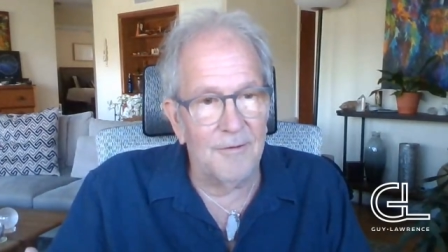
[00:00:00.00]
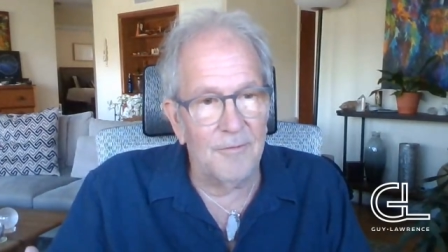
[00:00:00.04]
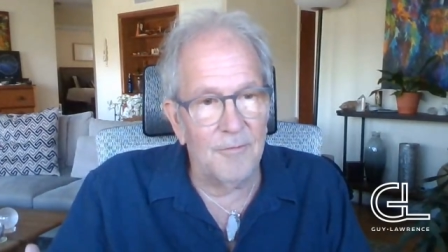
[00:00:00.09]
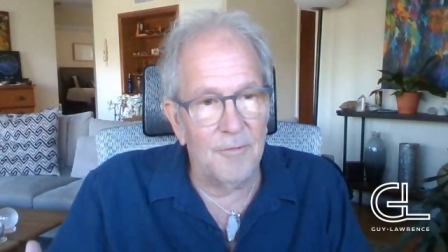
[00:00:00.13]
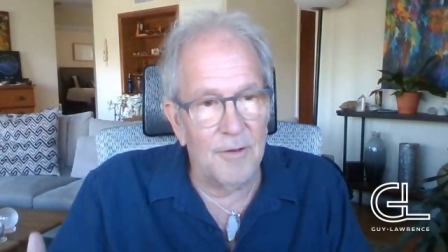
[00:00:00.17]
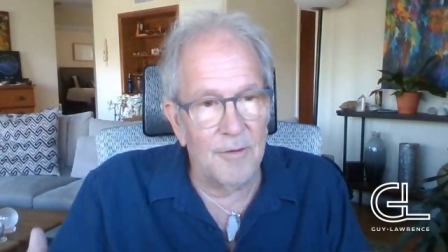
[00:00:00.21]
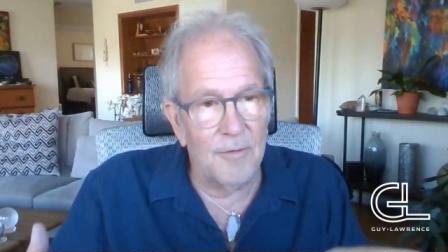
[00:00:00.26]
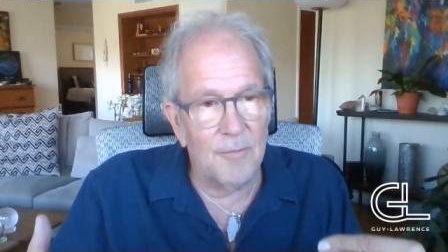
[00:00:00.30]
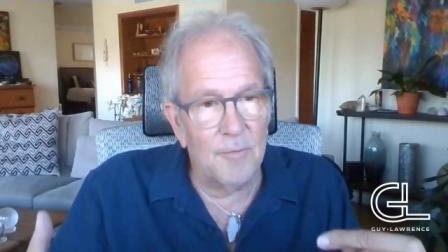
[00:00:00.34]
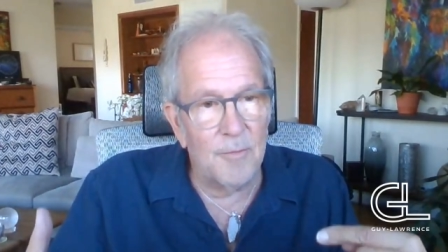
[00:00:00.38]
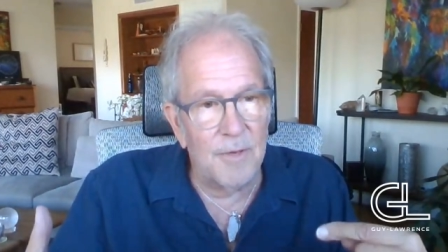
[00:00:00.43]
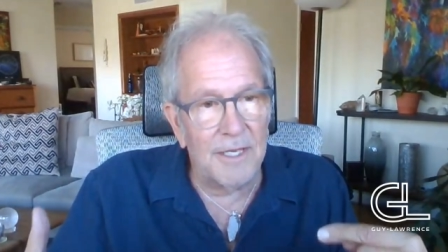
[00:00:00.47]

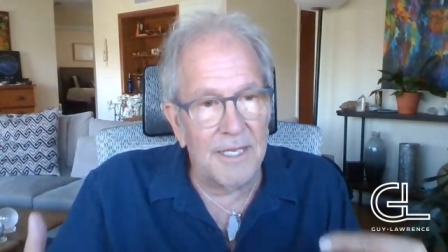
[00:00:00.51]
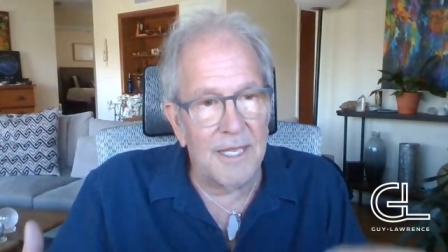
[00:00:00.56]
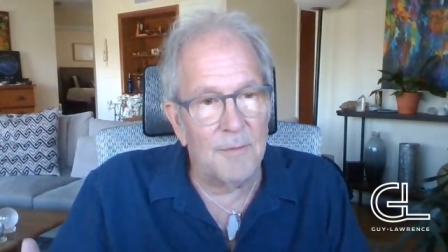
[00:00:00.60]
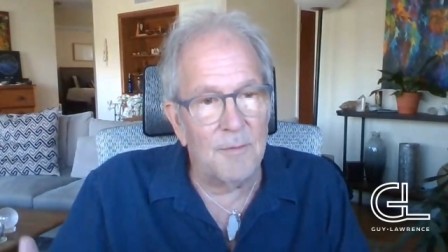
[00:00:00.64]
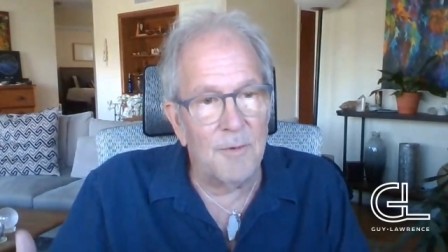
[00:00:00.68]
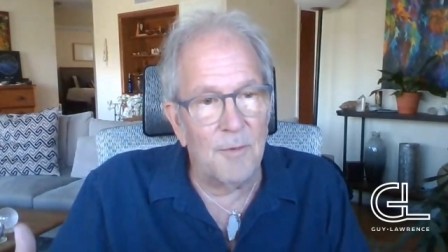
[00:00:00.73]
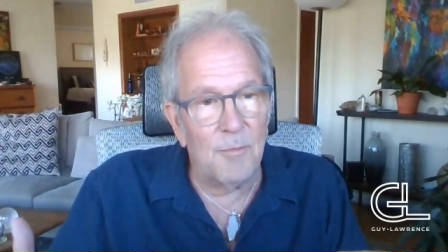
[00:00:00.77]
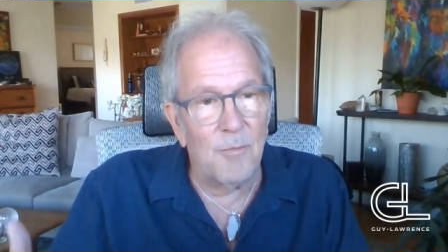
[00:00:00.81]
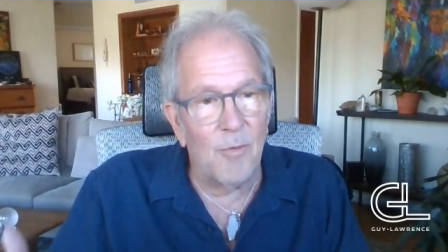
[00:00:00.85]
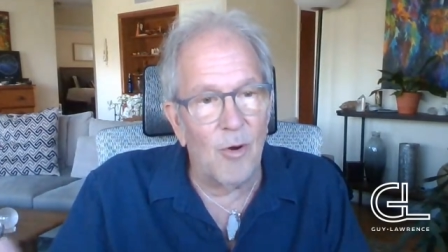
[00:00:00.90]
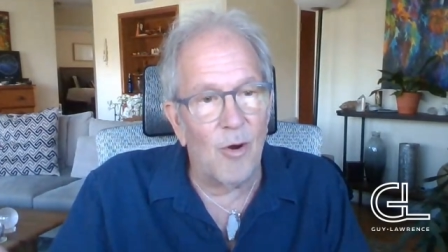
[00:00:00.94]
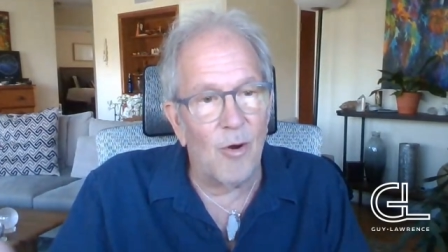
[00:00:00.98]
We became
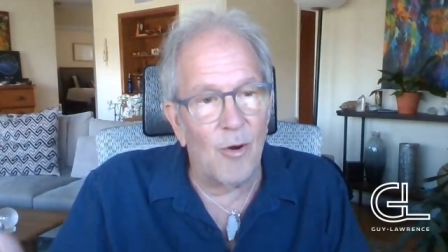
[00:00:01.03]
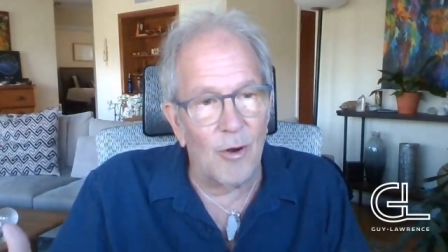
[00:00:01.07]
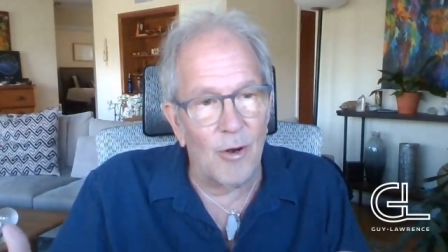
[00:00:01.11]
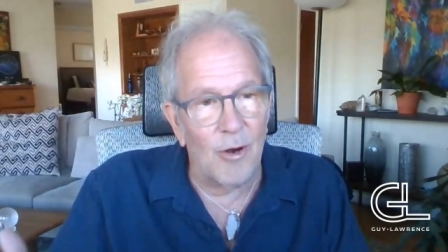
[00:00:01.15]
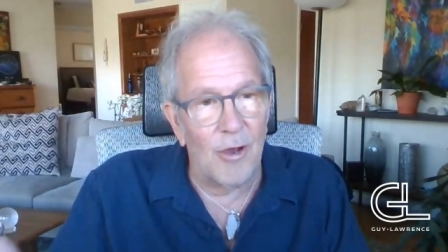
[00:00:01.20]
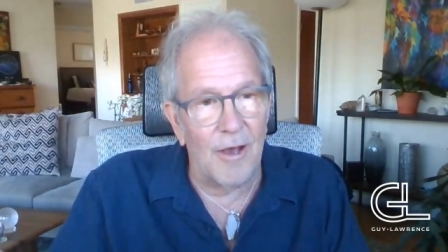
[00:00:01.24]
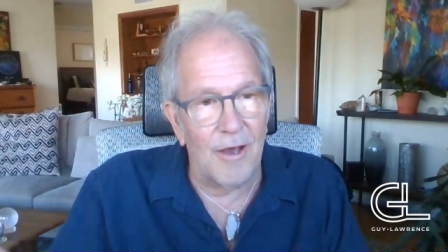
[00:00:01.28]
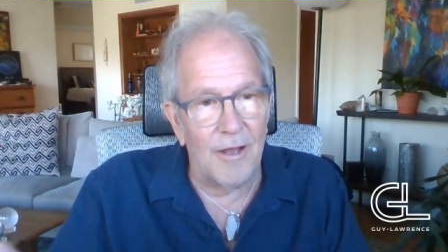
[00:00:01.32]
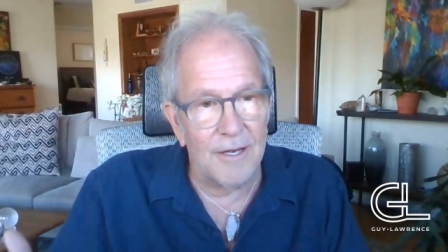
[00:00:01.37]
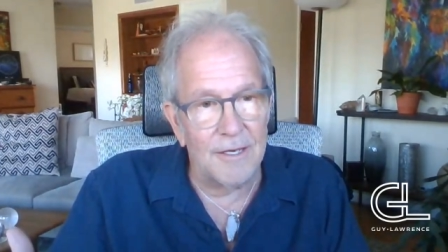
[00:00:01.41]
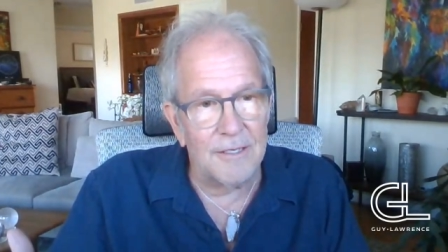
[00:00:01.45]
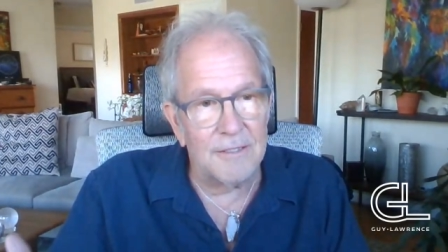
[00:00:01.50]
a
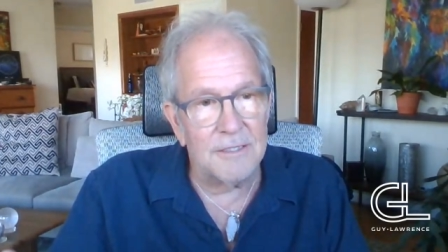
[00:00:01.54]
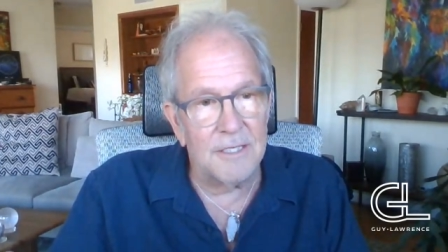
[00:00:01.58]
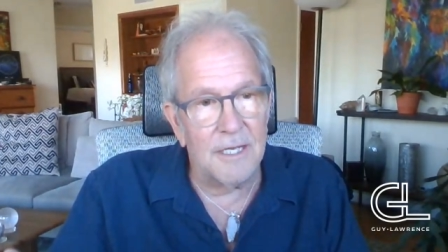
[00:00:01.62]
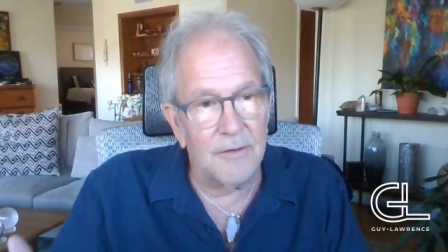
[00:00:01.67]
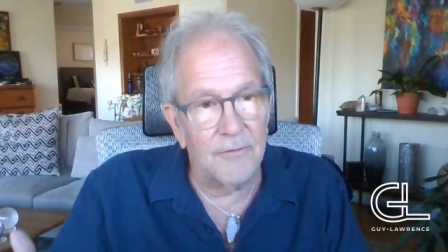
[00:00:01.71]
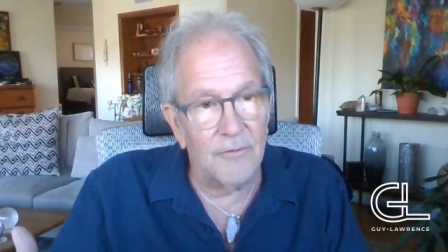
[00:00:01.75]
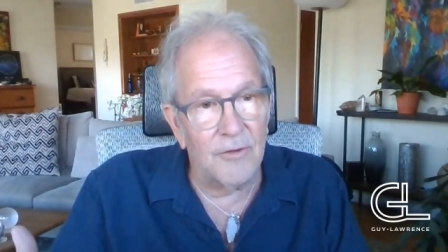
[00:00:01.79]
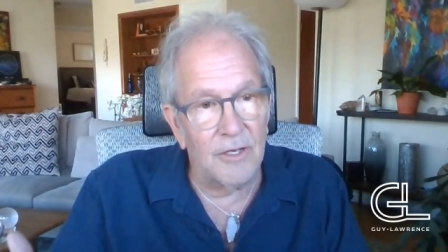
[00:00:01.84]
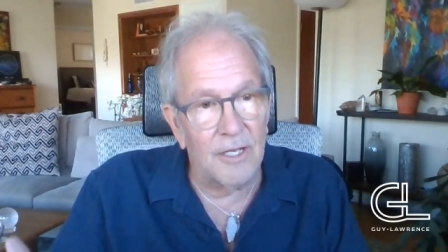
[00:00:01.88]
moron instead of a